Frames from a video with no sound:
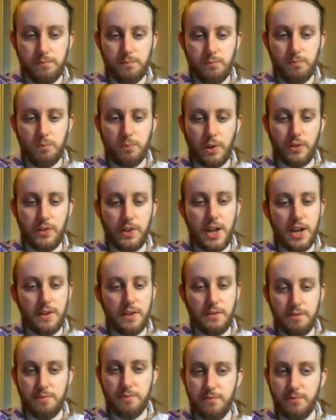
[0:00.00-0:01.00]
Once again,
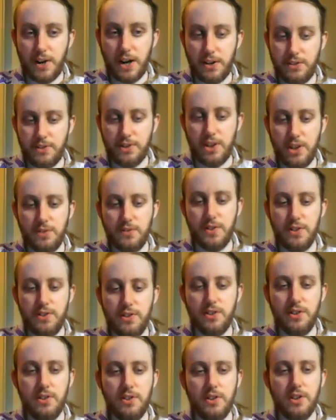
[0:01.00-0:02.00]
fight scenes fits
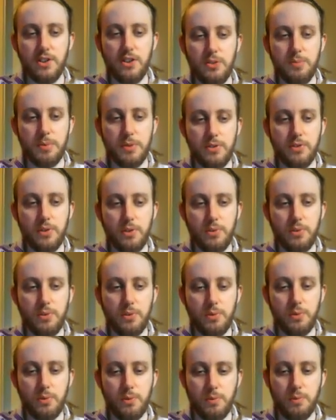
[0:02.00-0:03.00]
into this, but so do
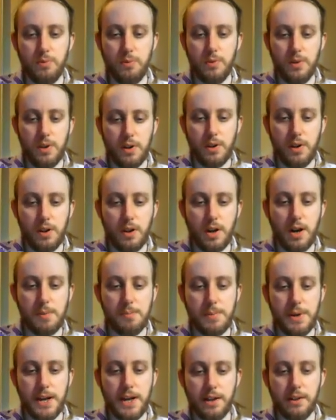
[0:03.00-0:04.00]

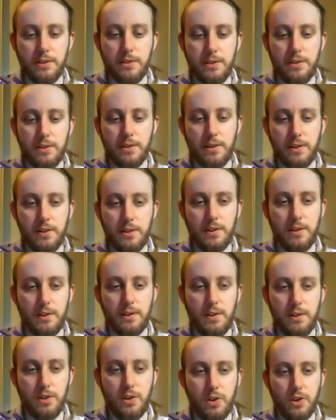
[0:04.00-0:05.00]
comebacks
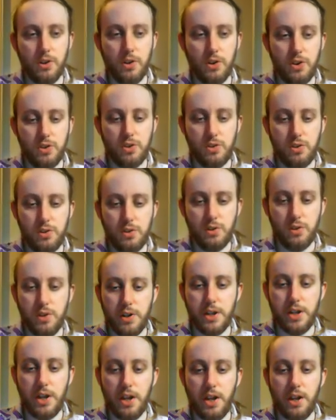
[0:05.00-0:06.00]

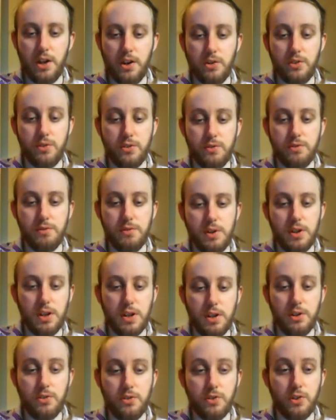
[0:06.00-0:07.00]
and
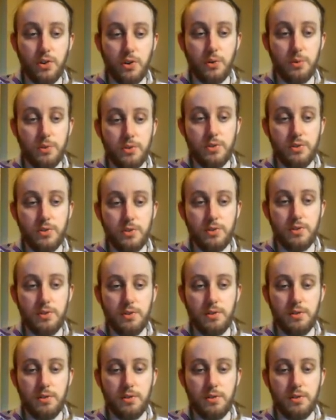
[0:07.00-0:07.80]
jokes.